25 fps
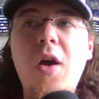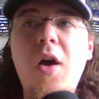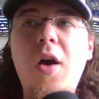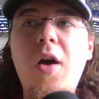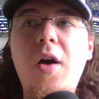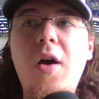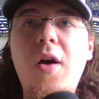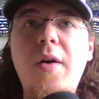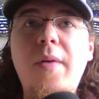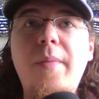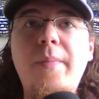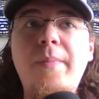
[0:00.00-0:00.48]

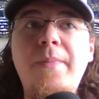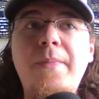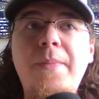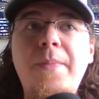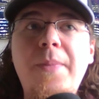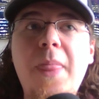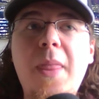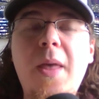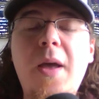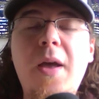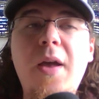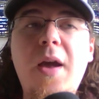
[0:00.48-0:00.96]

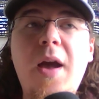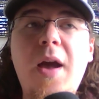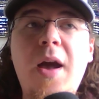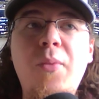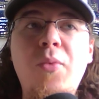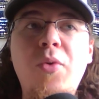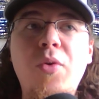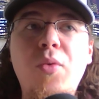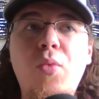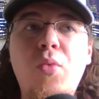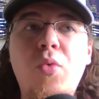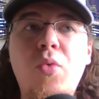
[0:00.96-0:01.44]

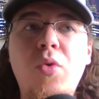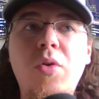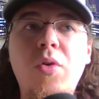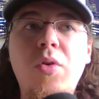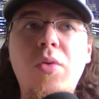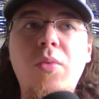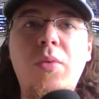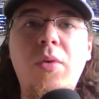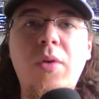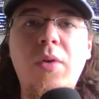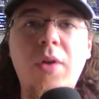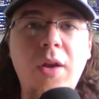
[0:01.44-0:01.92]

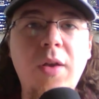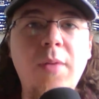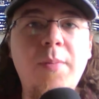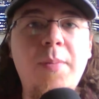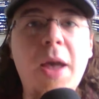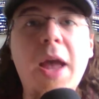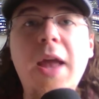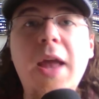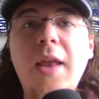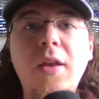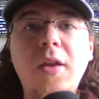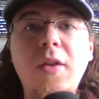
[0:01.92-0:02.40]
We're
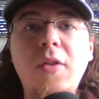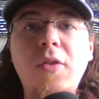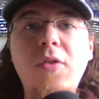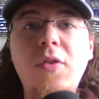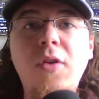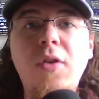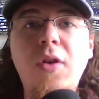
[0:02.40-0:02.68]
independents,